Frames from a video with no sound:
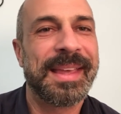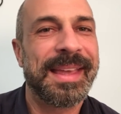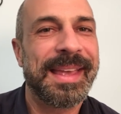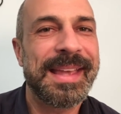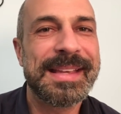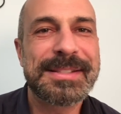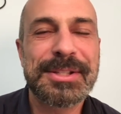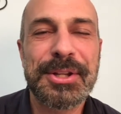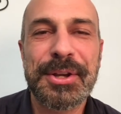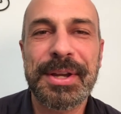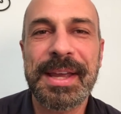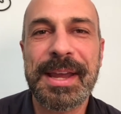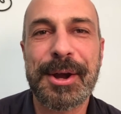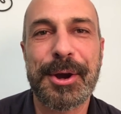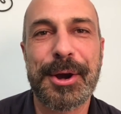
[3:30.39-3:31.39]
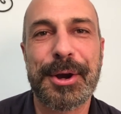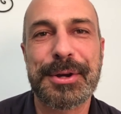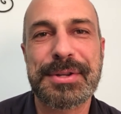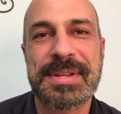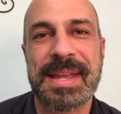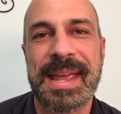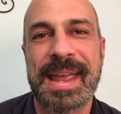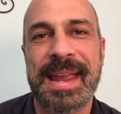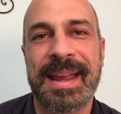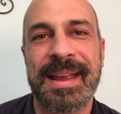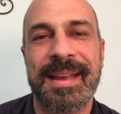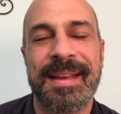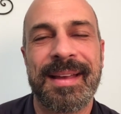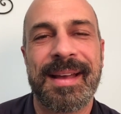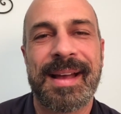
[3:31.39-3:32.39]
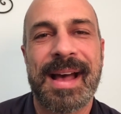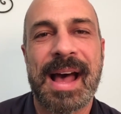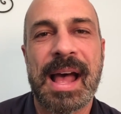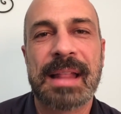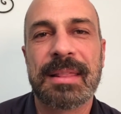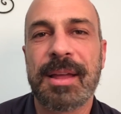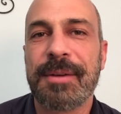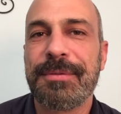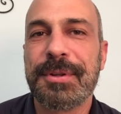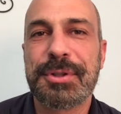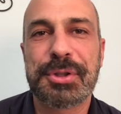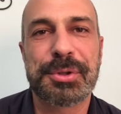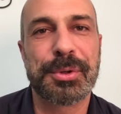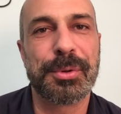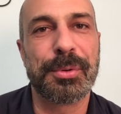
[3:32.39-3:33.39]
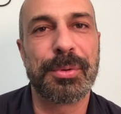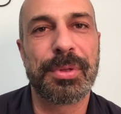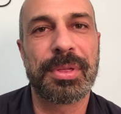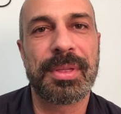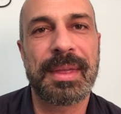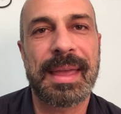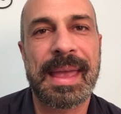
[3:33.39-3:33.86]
He's looking at her saying, I love the truth,